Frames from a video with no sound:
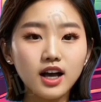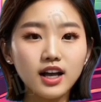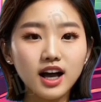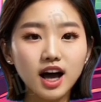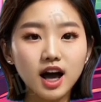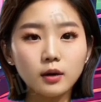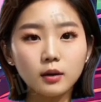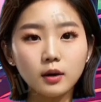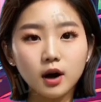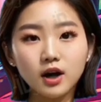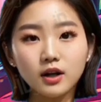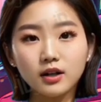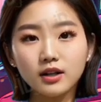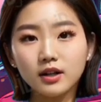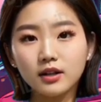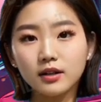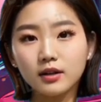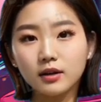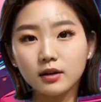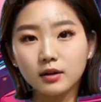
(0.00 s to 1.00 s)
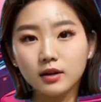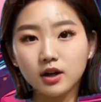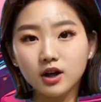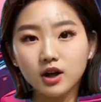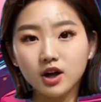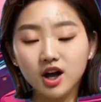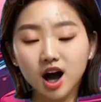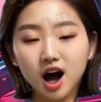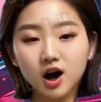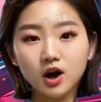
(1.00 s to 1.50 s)
that like button,
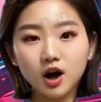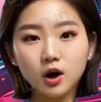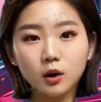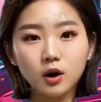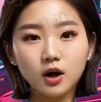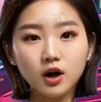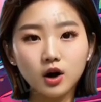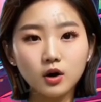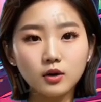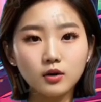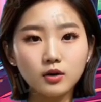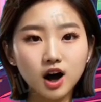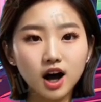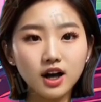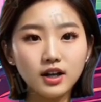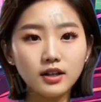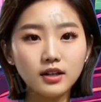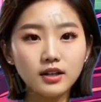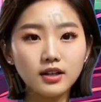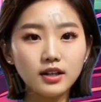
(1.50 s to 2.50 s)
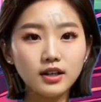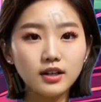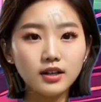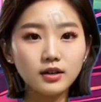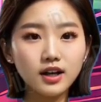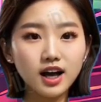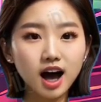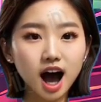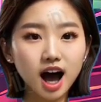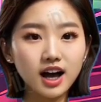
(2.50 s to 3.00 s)
share it with your friends,
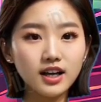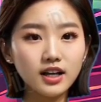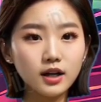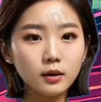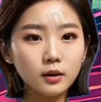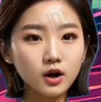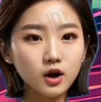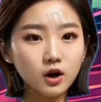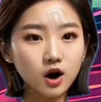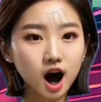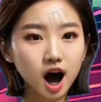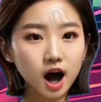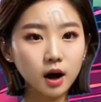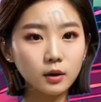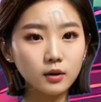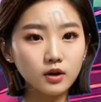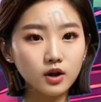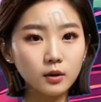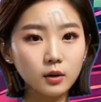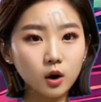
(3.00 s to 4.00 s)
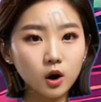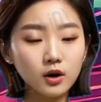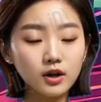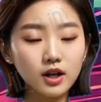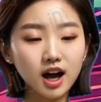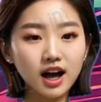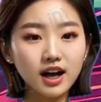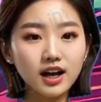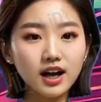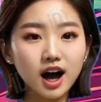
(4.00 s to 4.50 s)
and subscribe for more
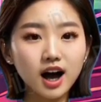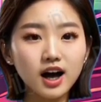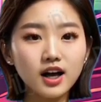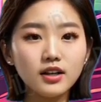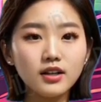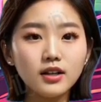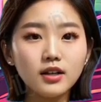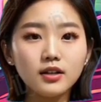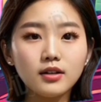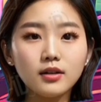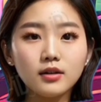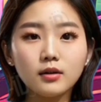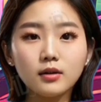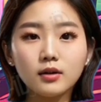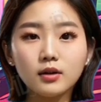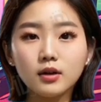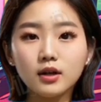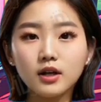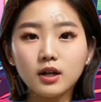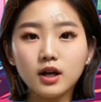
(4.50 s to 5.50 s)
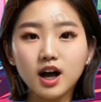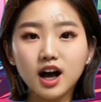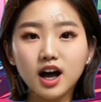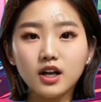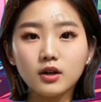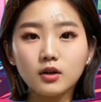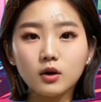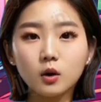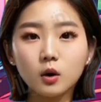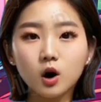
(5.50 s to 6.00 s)
tech guides.
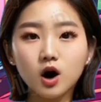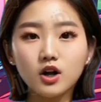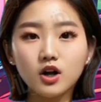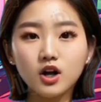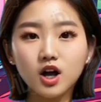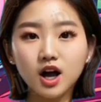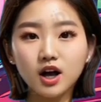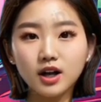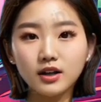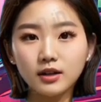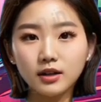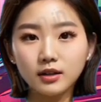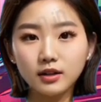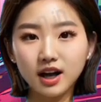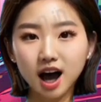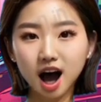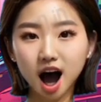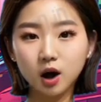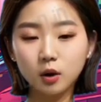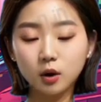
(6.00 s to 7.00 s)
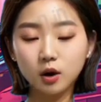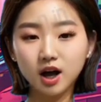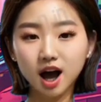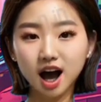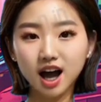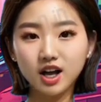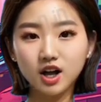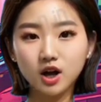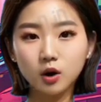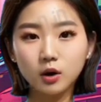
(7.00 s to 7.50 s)
Thanks for watching, and we'll
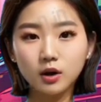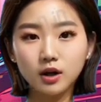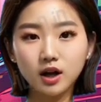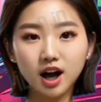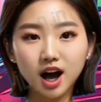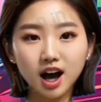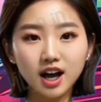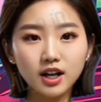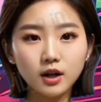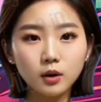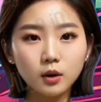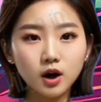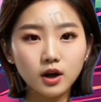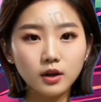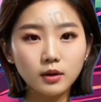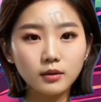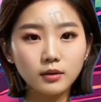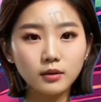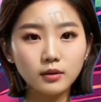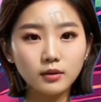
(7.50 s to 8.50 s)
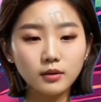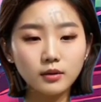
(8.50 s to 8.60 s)
catch you in the next one.